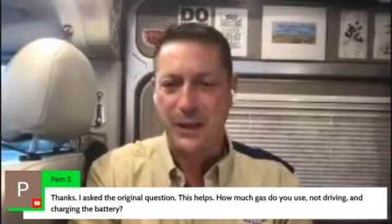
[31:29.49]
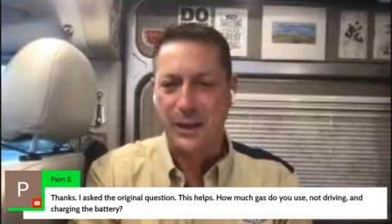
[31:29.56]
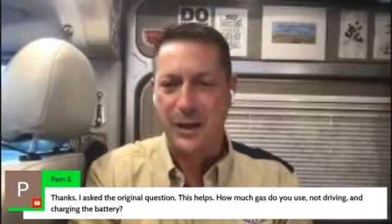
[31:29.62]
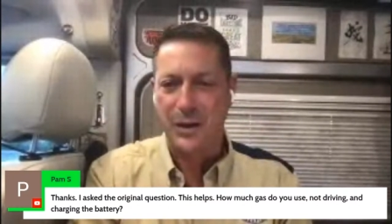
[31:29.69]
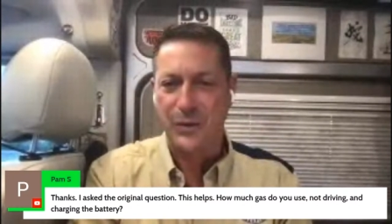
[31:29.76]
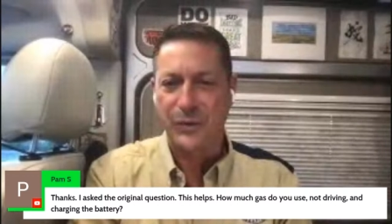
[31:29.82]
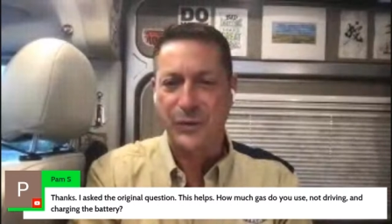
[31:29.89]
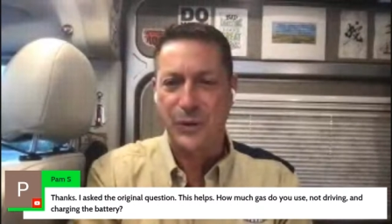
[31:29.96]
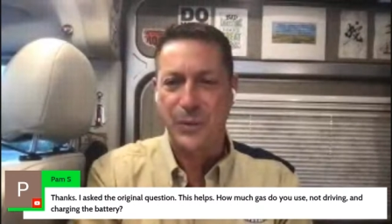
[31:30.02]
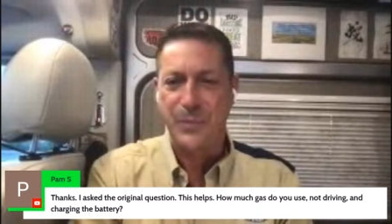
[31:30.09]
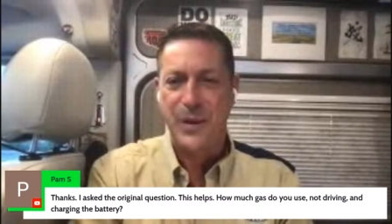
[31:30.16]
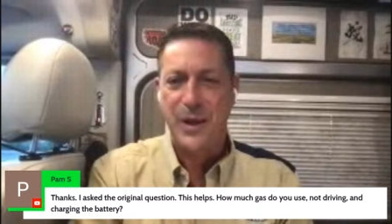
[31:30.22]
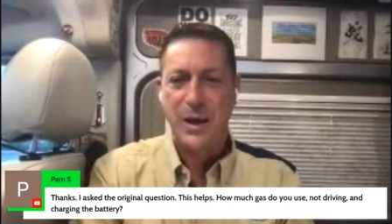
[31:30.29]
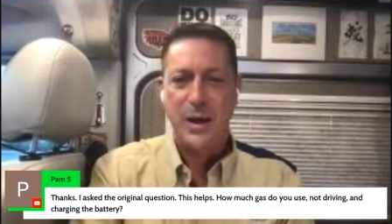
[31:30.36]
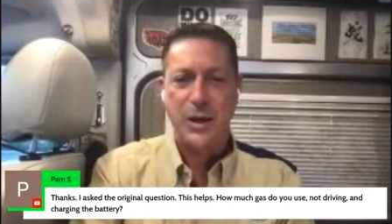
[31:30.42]
And gals.
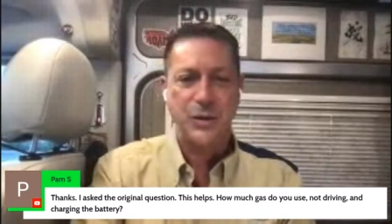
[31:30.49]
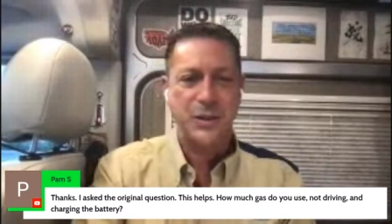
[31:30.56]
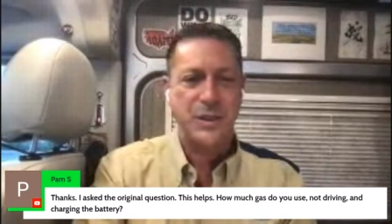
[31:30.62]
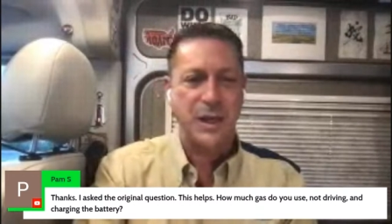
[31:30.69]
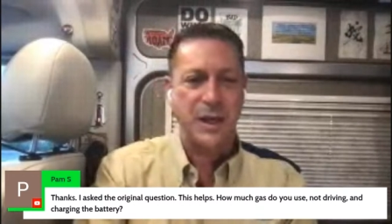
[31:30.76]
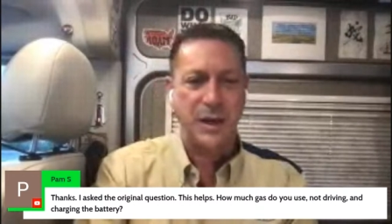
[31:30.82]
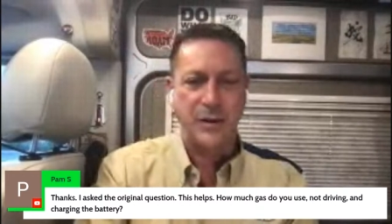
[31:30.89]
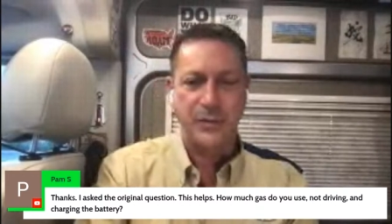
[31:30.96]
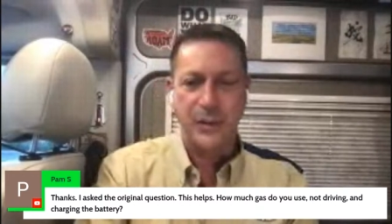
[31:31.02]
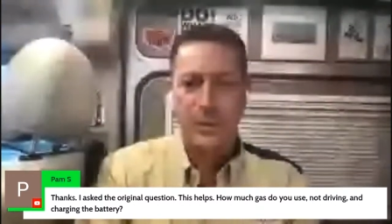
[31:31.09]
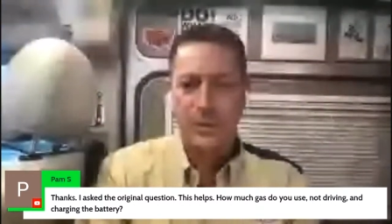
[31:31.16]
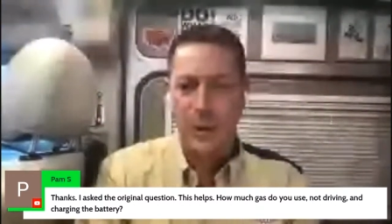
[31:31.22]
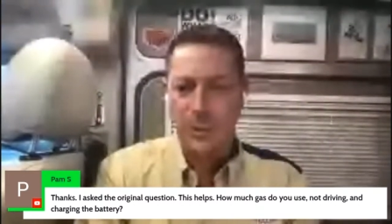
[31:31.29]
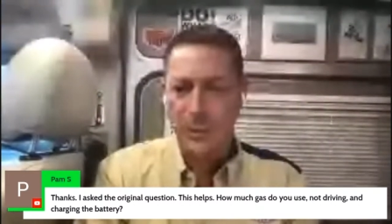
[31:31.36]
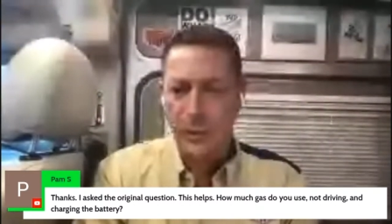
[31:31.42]
So here's
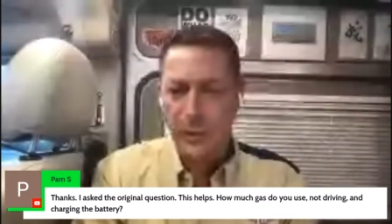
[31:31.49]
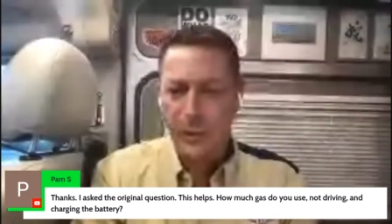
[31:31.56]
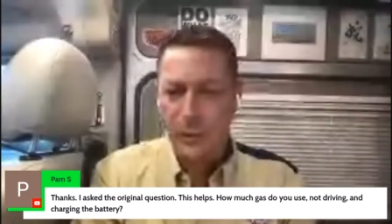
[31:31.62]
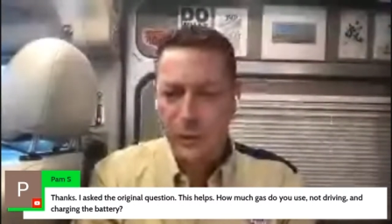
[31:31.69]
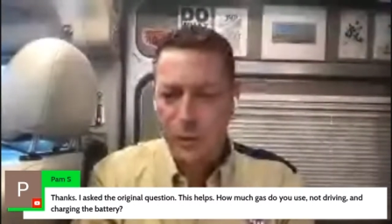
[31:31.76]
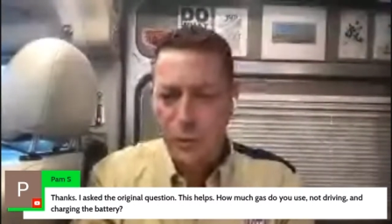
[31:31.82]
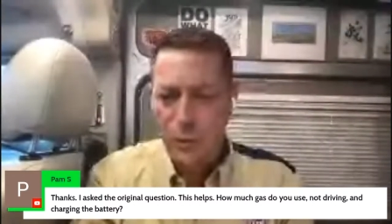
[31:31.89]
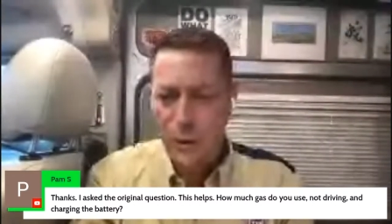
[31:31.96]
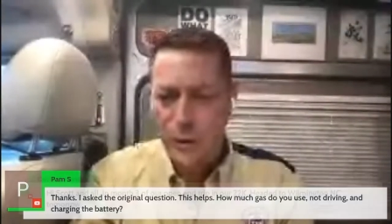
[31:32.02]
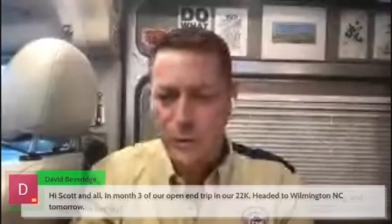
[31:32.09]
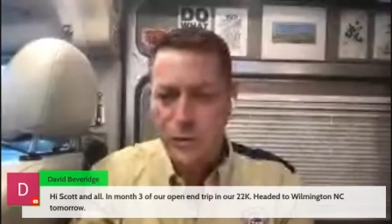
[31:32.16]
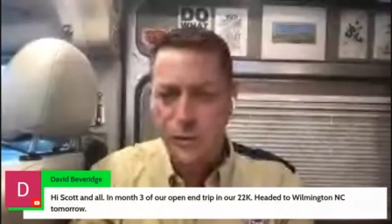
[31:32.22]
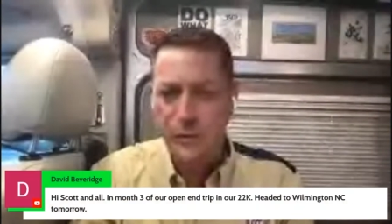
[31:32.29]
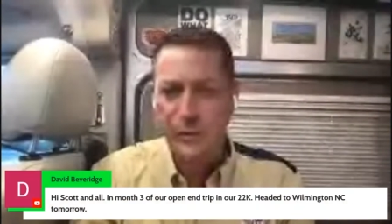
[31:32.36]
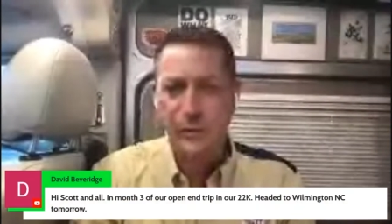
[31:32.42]
Dave. I'm looking for
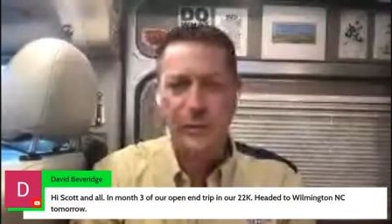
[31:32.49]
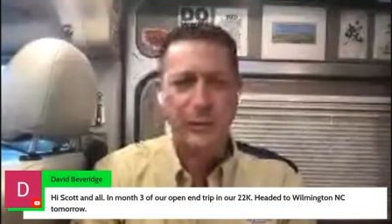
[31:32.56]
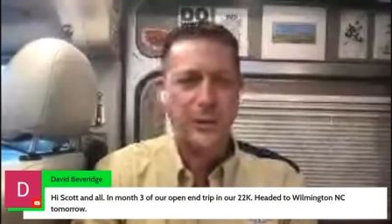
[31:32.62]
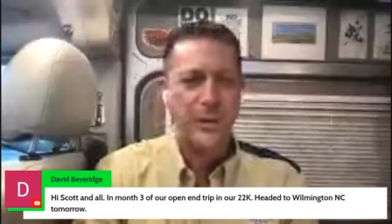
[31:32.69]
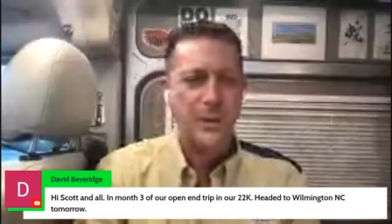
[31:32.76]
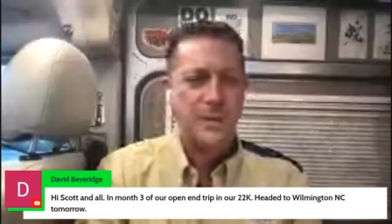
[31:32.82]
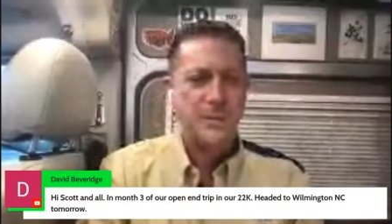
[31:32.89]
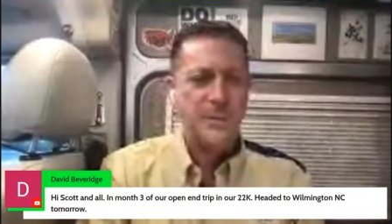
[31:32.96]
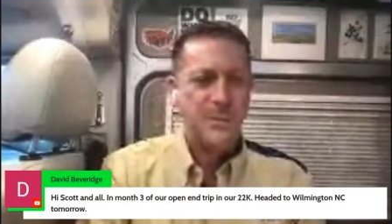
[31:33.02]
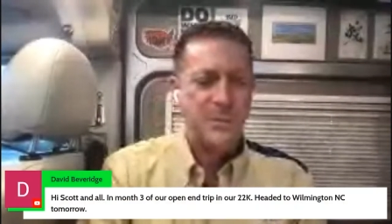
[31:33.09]
questions.